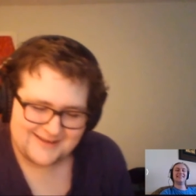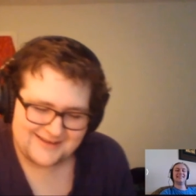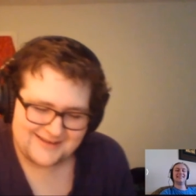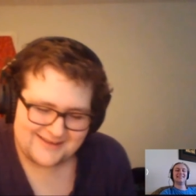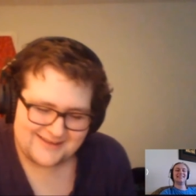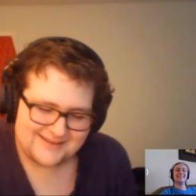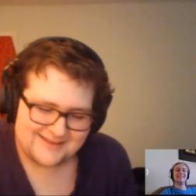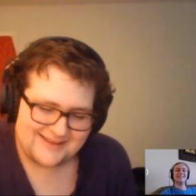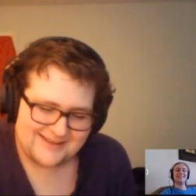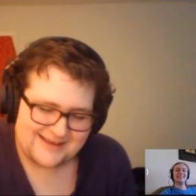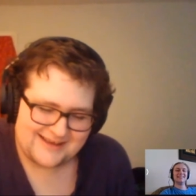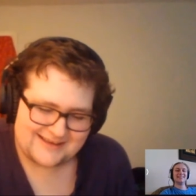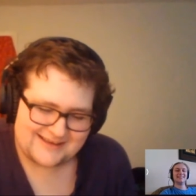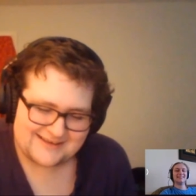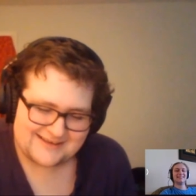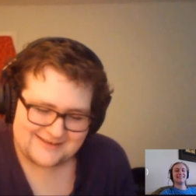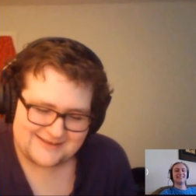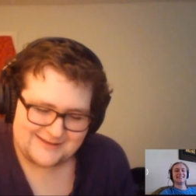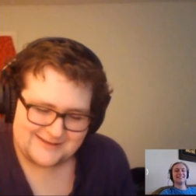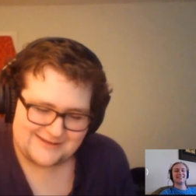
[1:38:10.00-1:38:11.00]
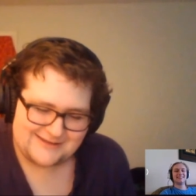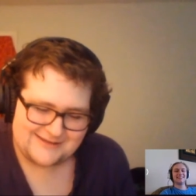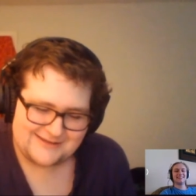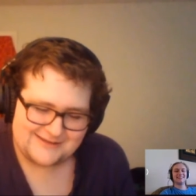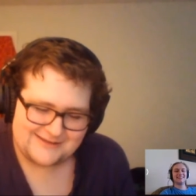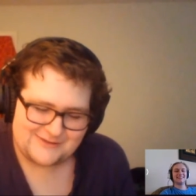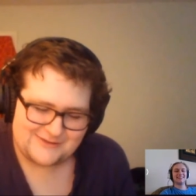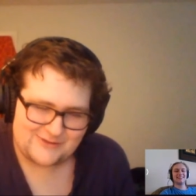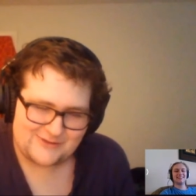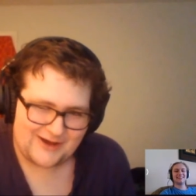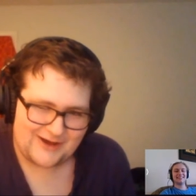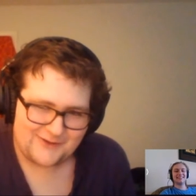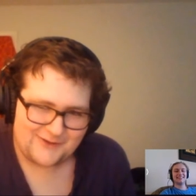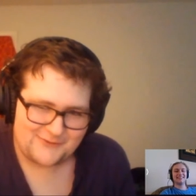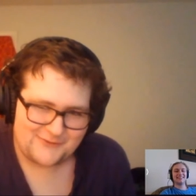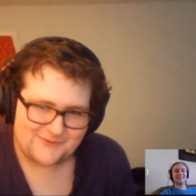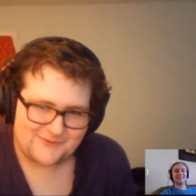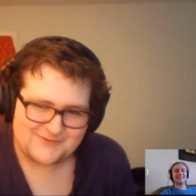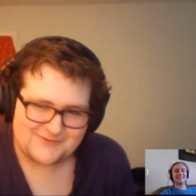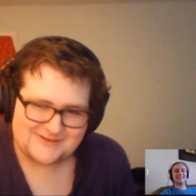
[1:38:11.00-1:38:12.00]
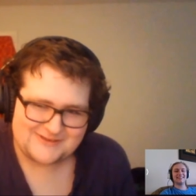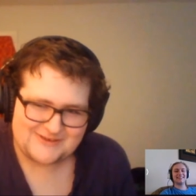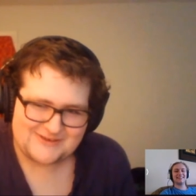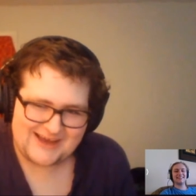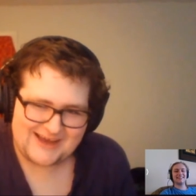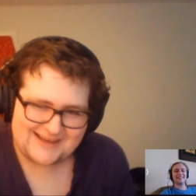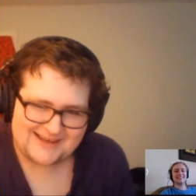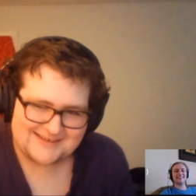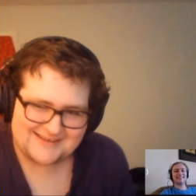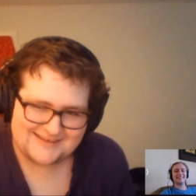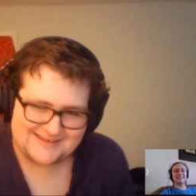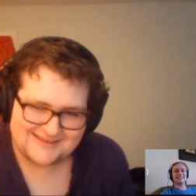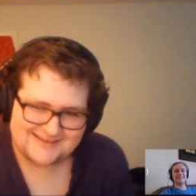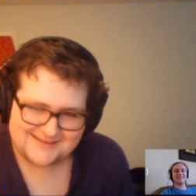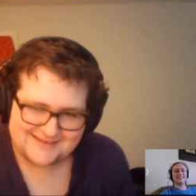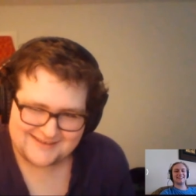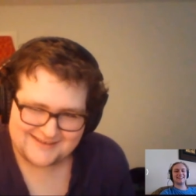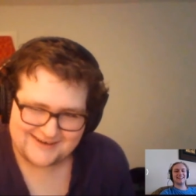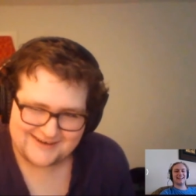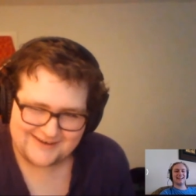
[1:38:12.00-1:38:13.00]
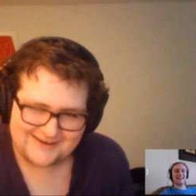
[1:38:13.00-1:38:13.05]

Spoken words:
Like you gotta root for the Jackson, you know.